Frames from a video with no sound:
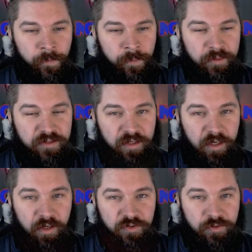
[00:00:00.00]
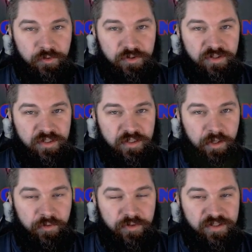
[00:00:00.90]
This allows you to see
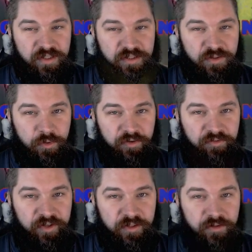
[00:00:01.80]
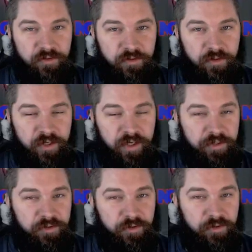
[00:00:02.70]
how the sets would affect your
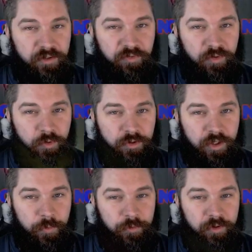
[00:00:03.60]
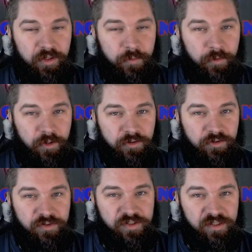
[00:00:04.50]
character if you were to upgrade them all
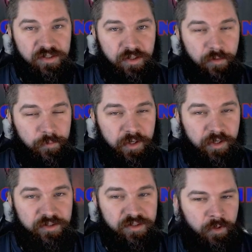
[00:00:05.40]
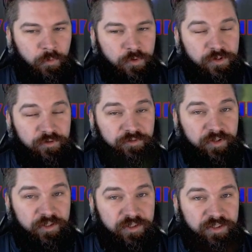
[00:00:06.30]
to 6-dot mods. Once you're
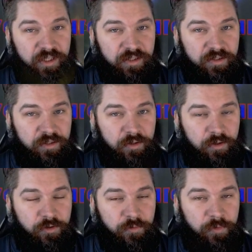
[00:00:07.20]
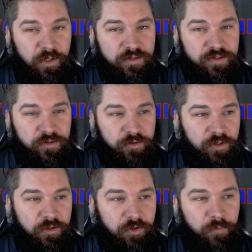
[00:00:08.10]
finished editing all your mods, you
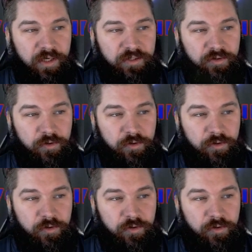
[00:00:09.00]
can go back to the